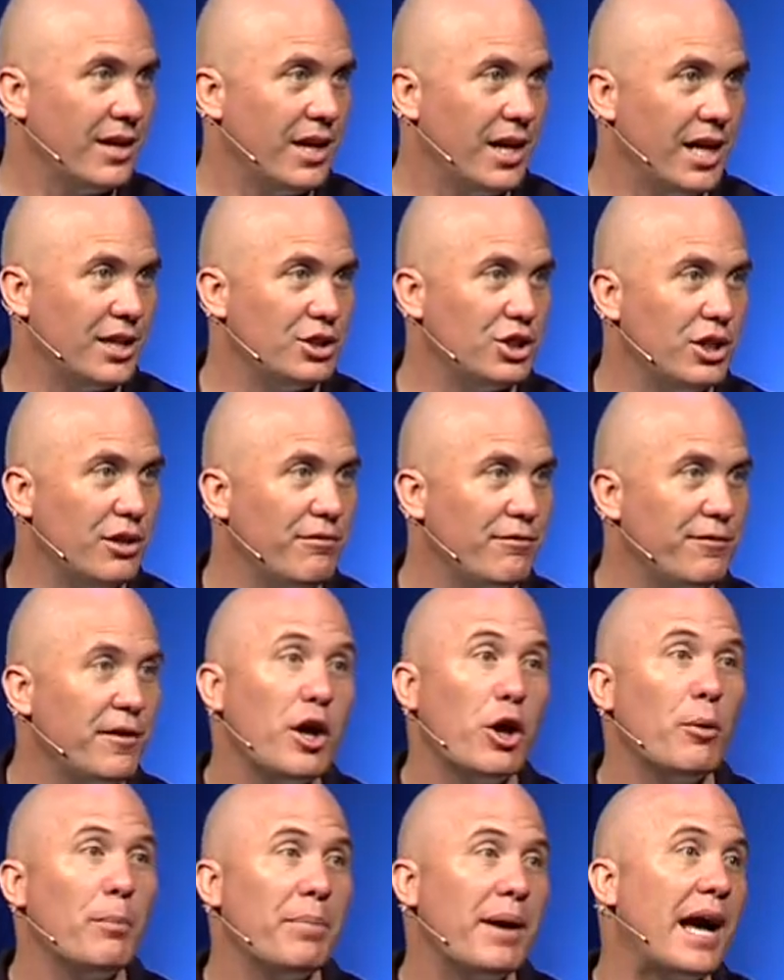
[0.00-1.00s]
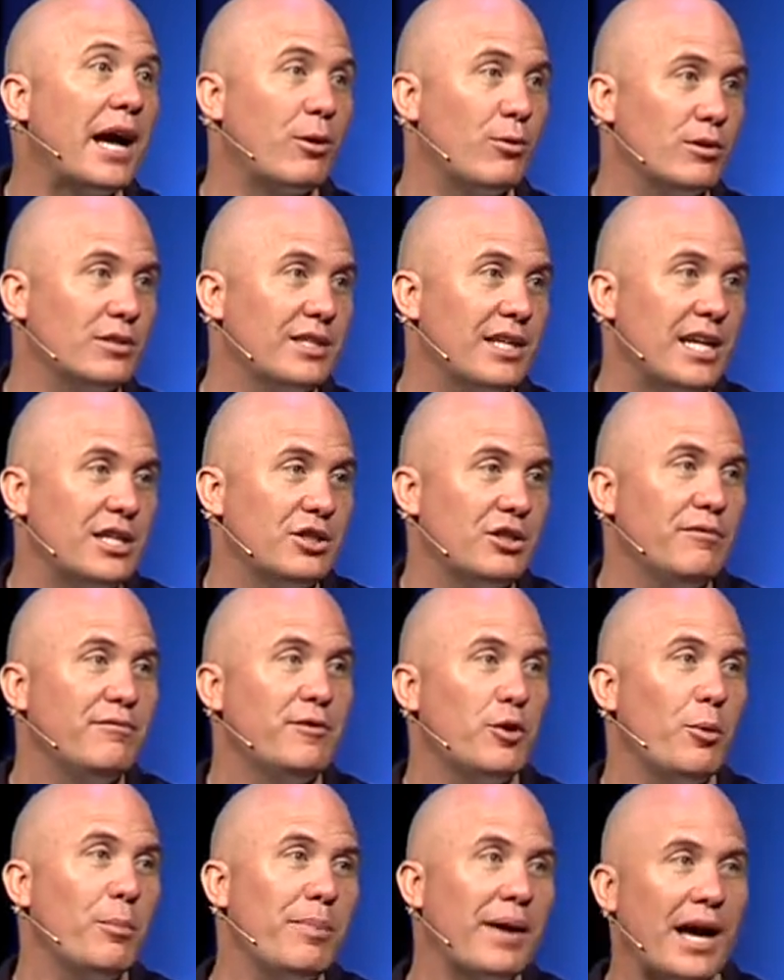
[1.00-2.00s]
And she fell backwards, and as she
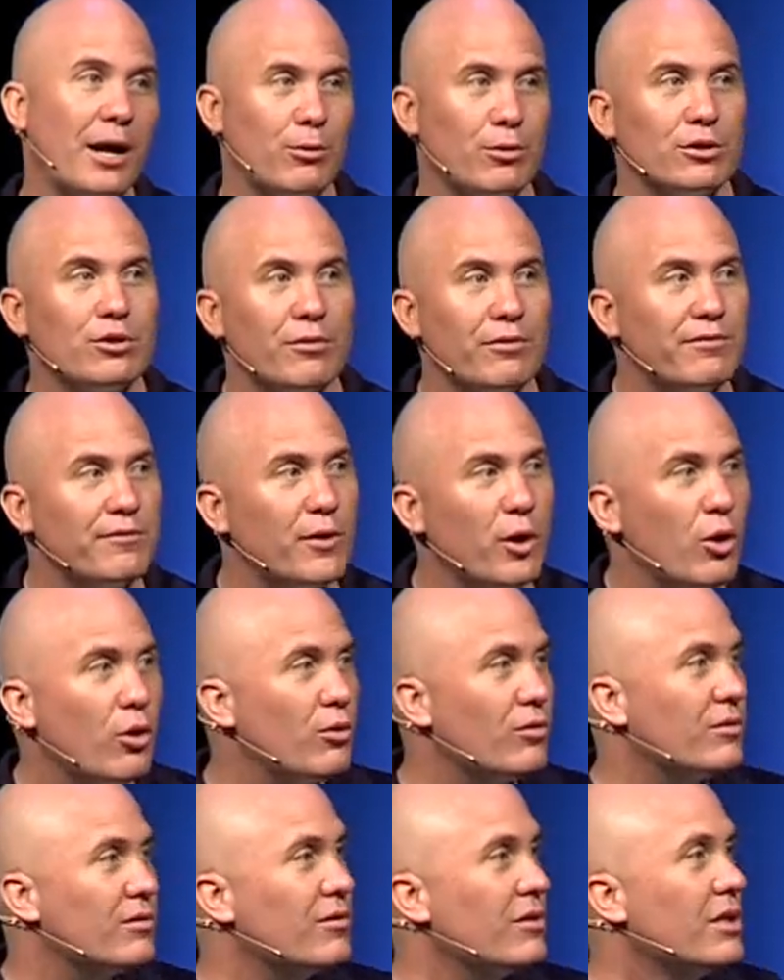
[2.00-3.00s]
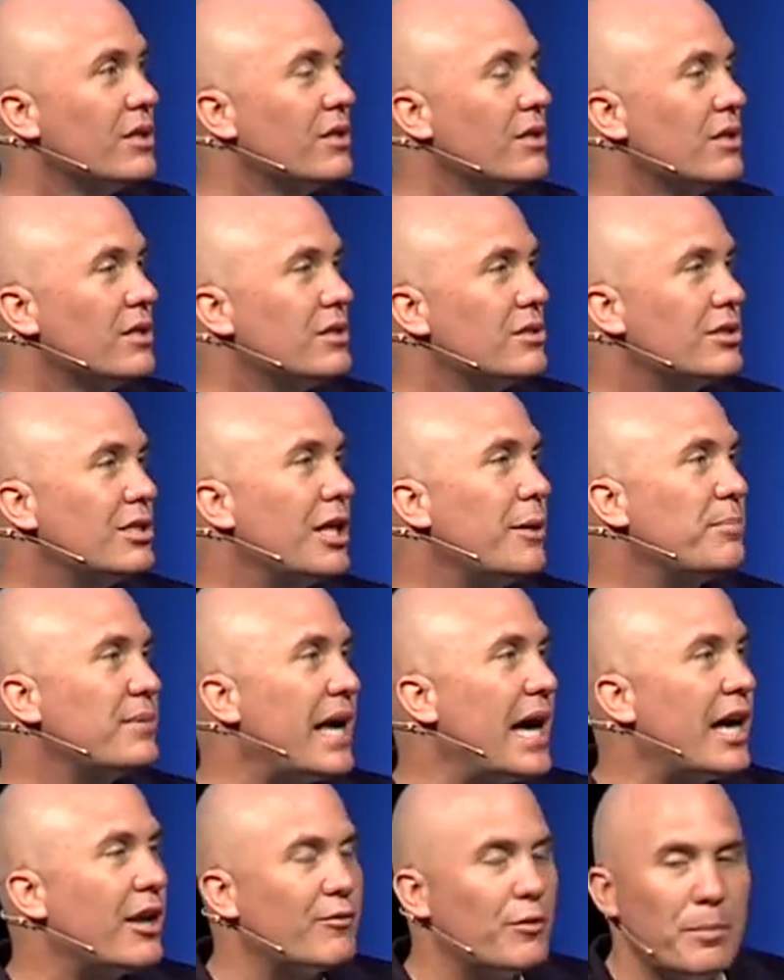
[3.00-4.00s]
fell backwards, her phone slipped
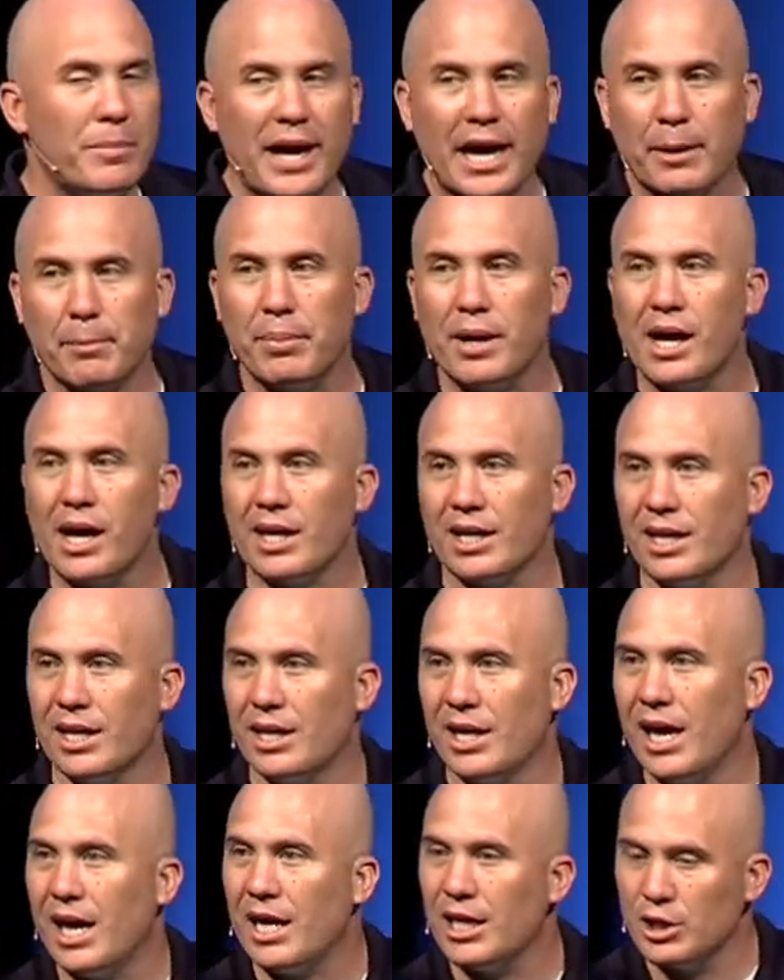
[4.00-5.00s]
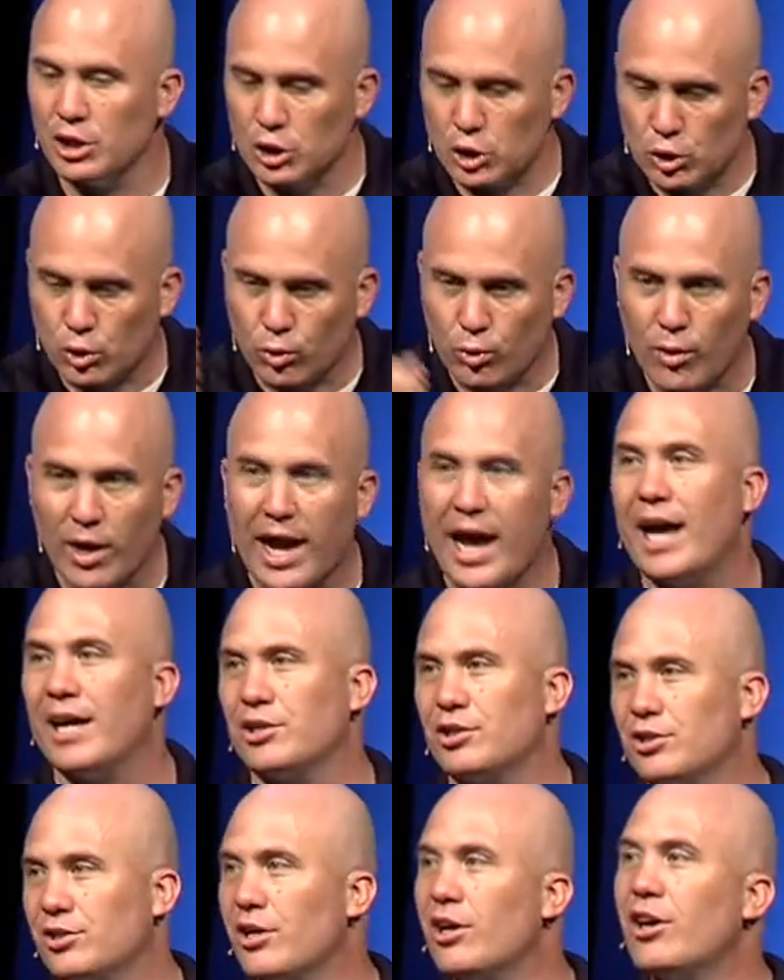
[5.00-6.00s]
out of her back pocket and
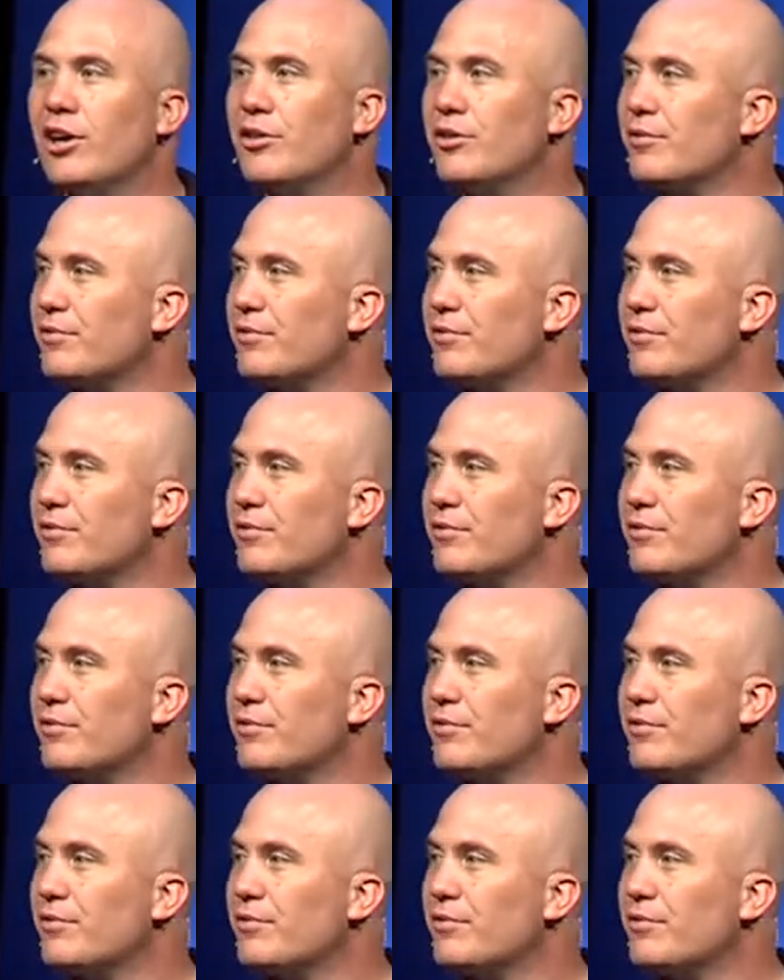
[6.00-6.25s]
crashed on the